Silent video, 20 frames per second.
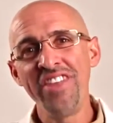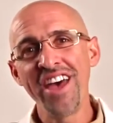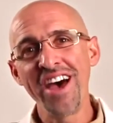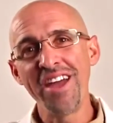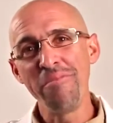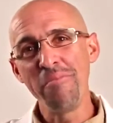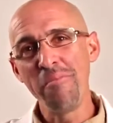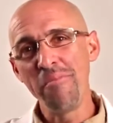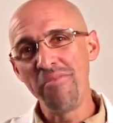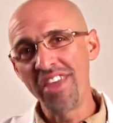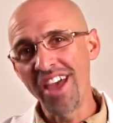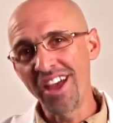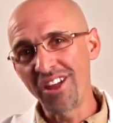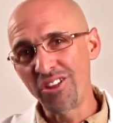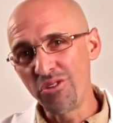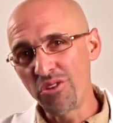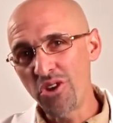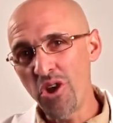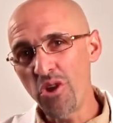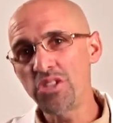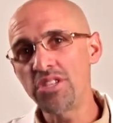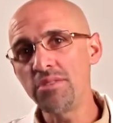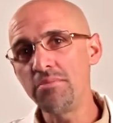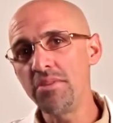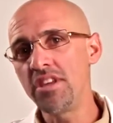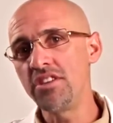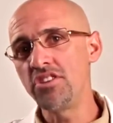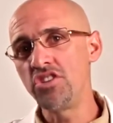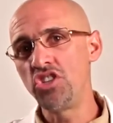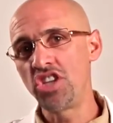that
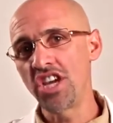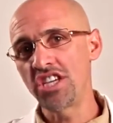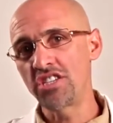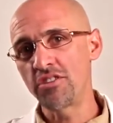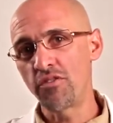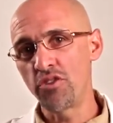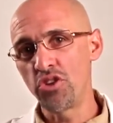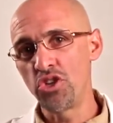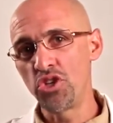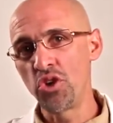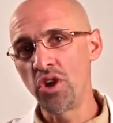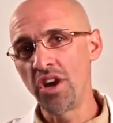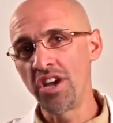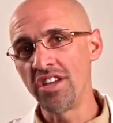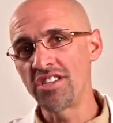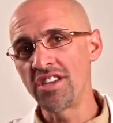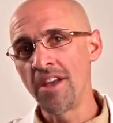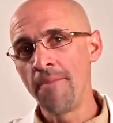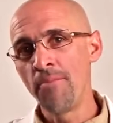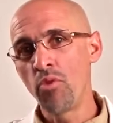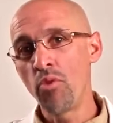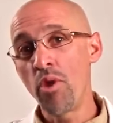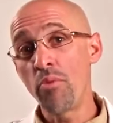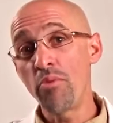glucosamine is just for joints.